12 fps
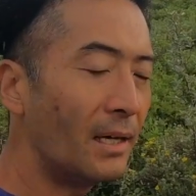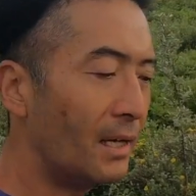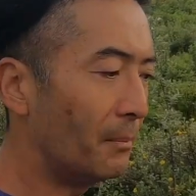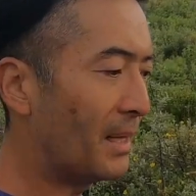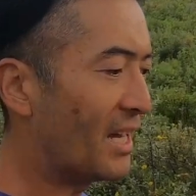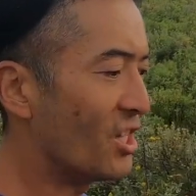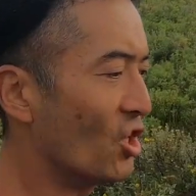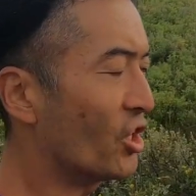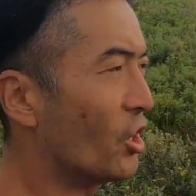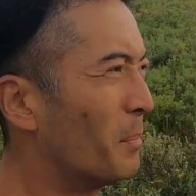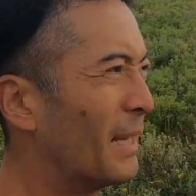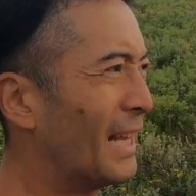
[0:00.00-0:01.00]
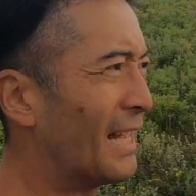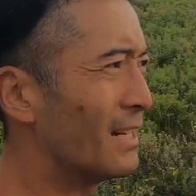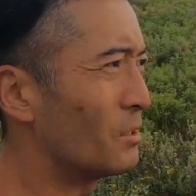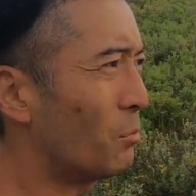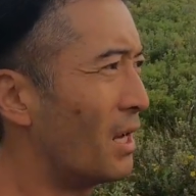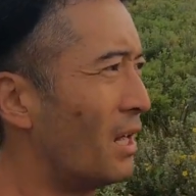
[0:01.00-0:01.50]
that you
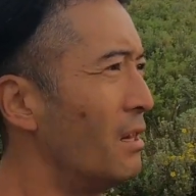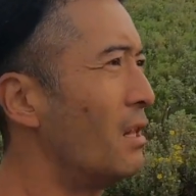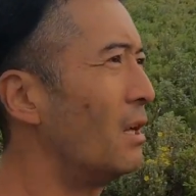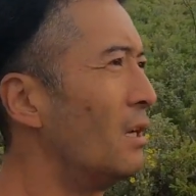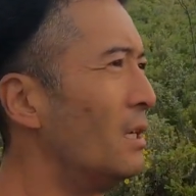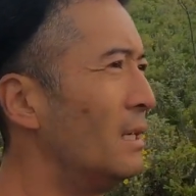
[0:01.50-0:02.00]
accumulate as well.